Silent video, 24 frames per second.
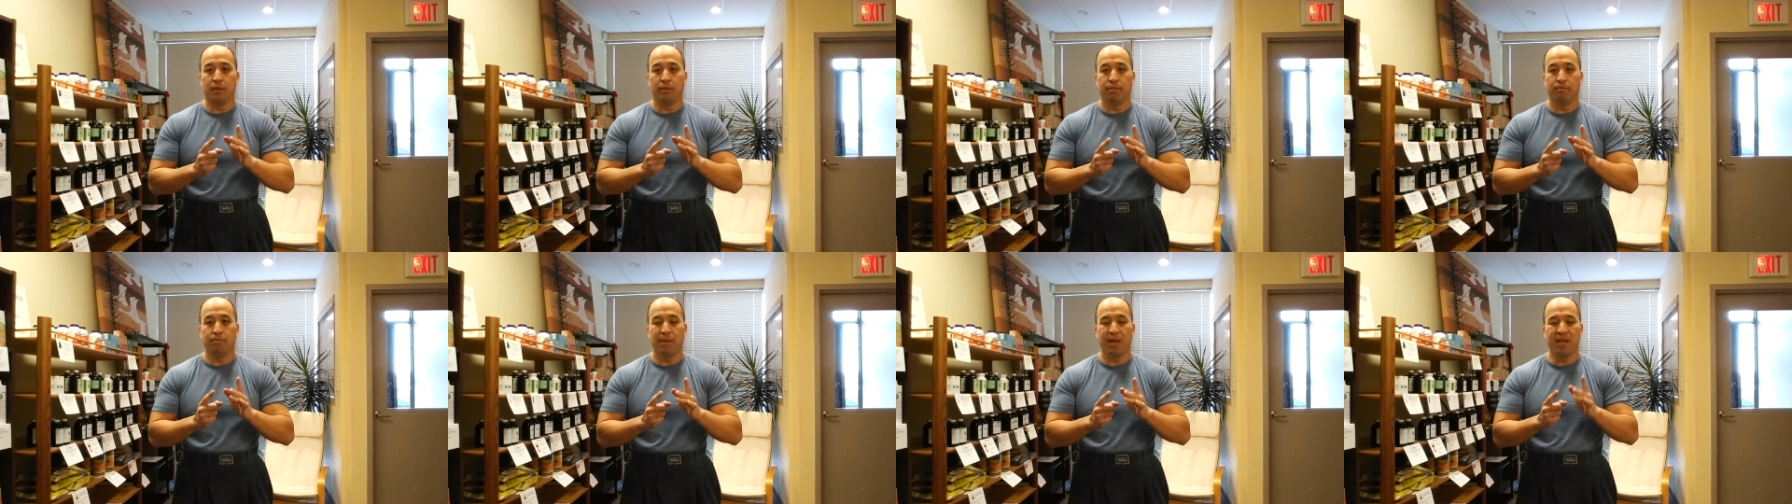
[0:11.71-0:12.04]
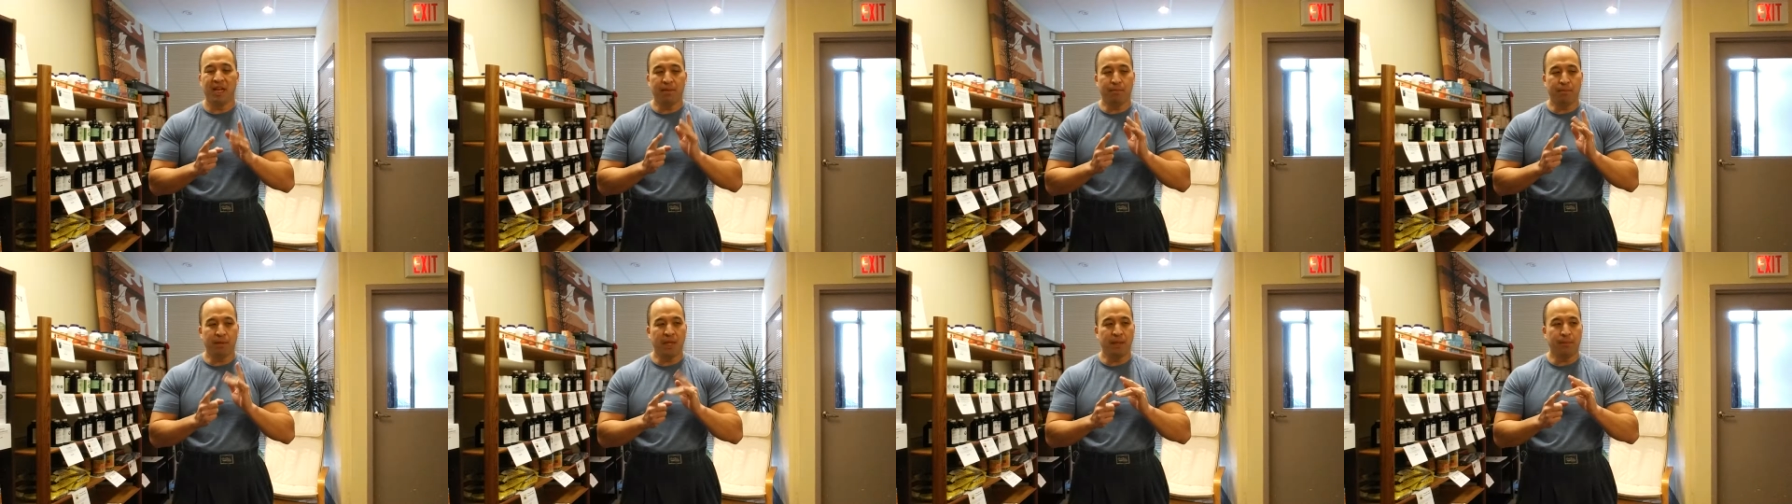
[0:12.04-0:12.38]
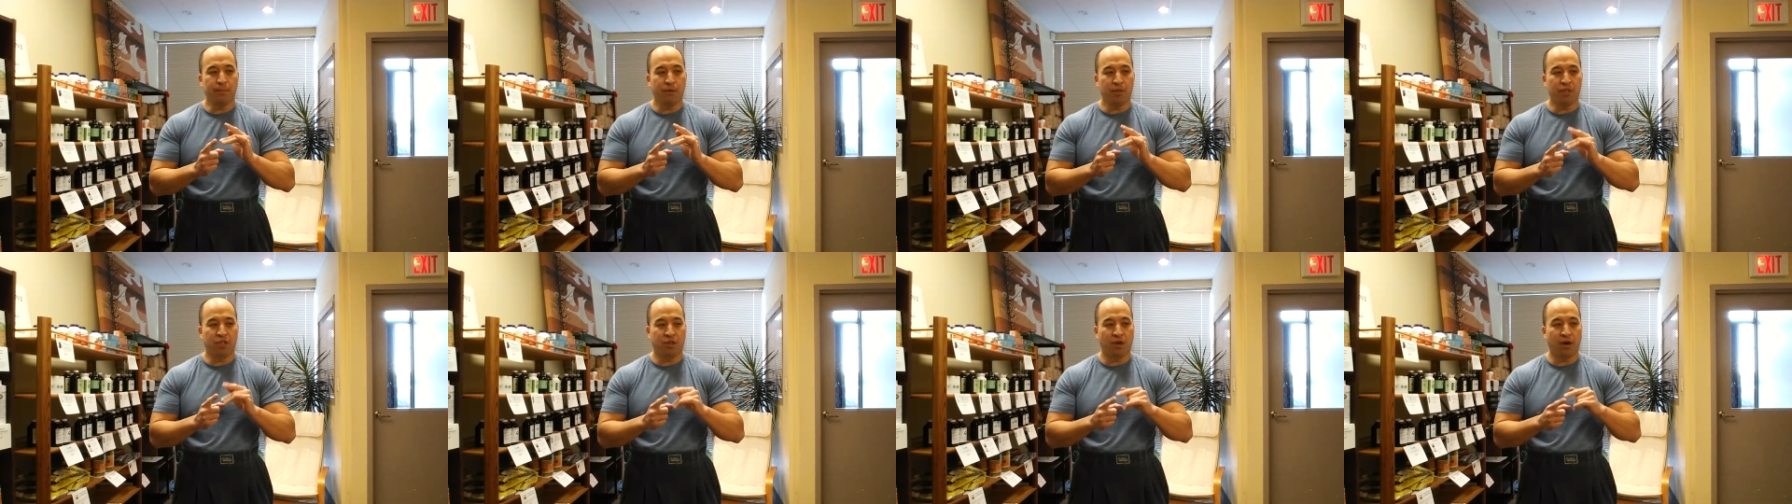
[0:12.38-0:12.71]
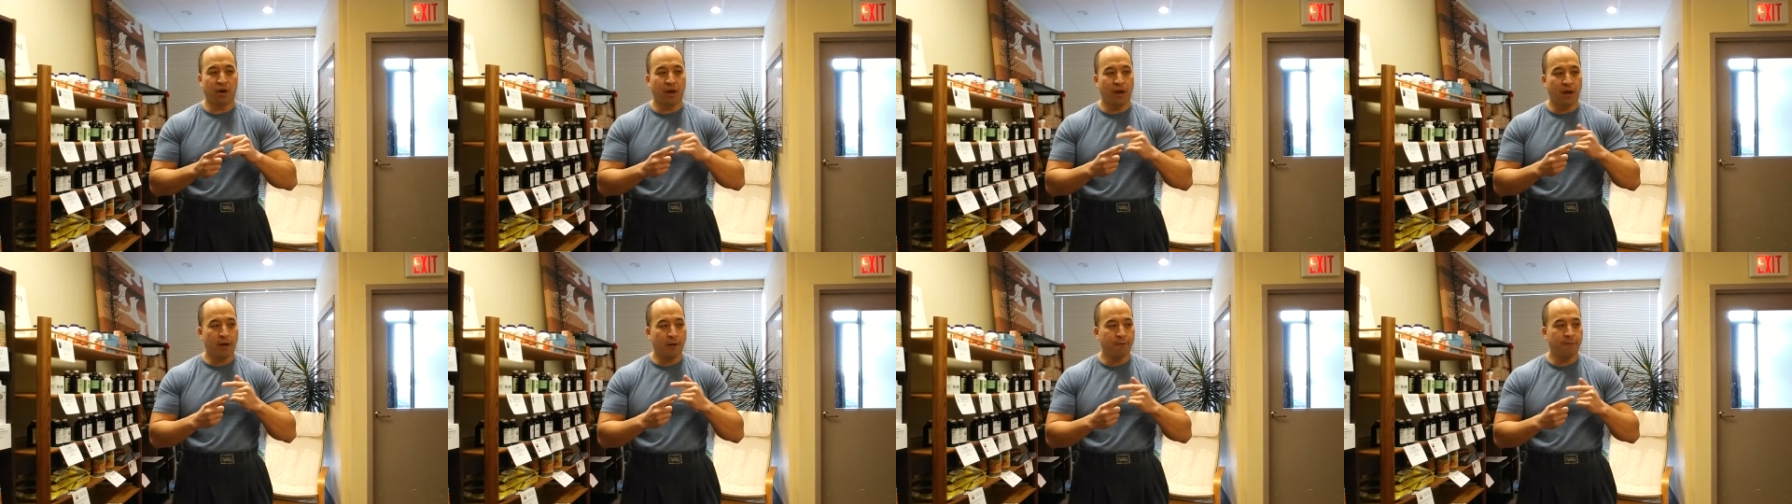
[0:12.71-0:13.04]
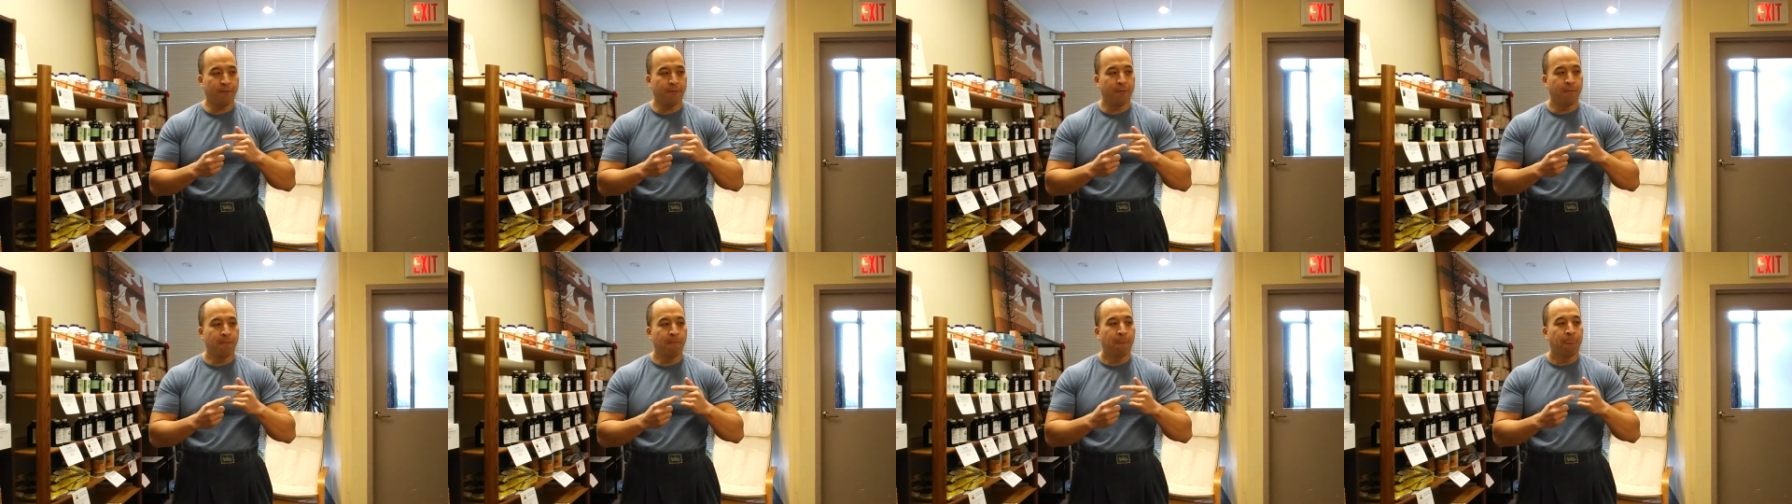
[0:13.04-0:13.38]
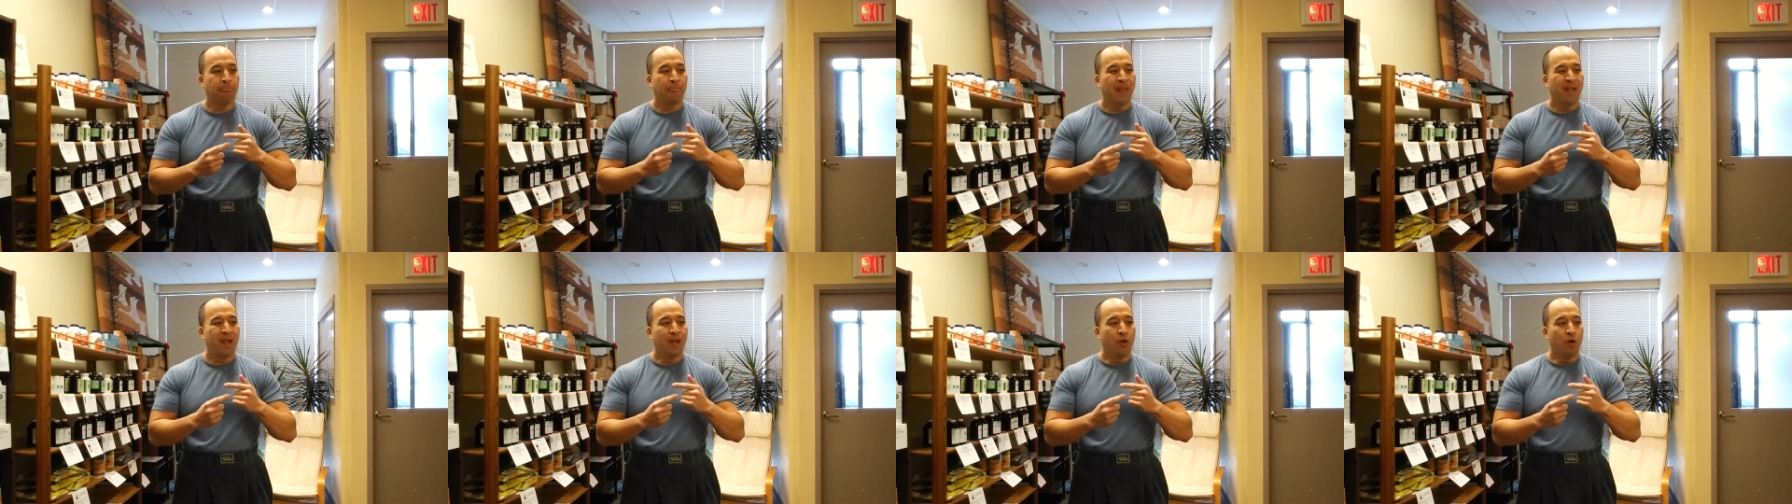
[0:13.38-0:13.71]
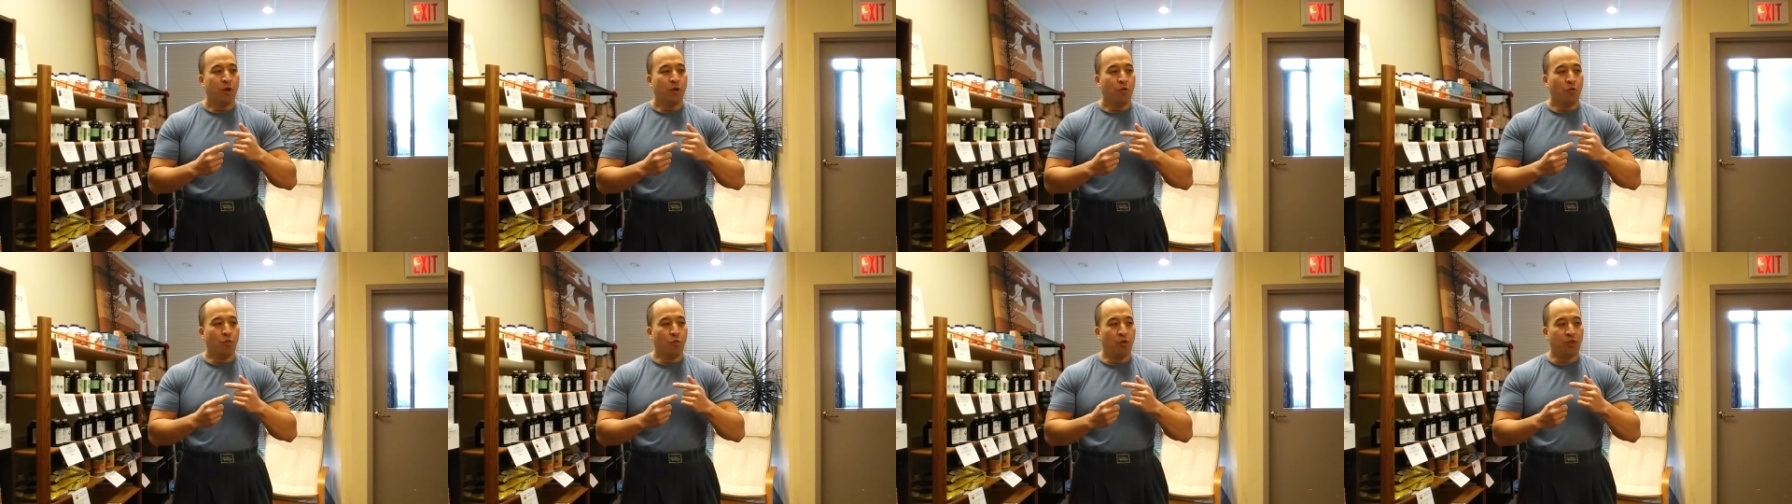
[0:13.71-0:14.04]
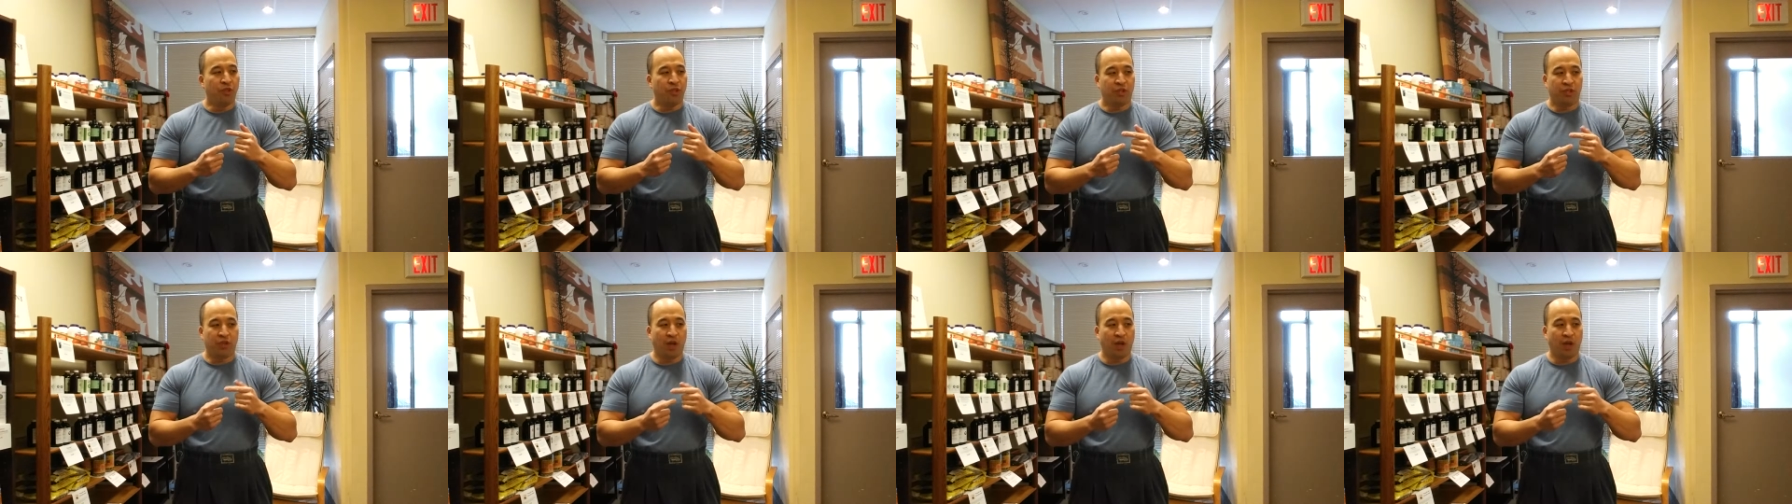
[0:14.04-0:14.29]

Many people start off with